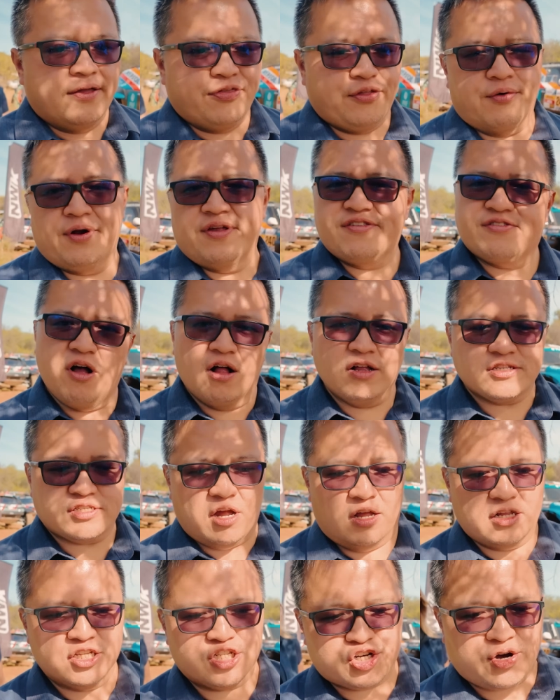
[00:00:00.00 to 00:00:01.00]
the results
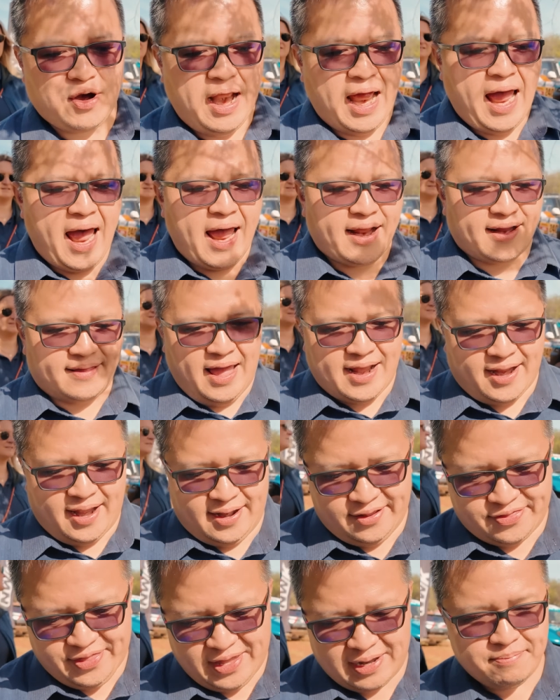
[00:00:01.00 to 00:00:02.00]
on track, that
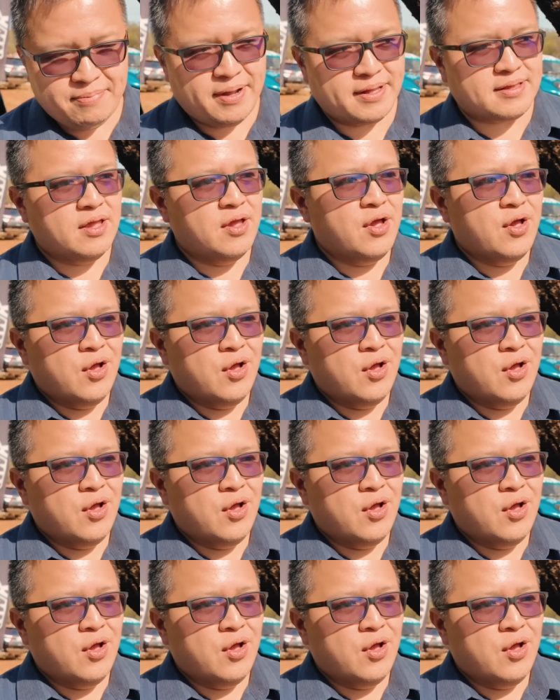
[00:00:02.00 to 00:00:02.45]
kind of thing, but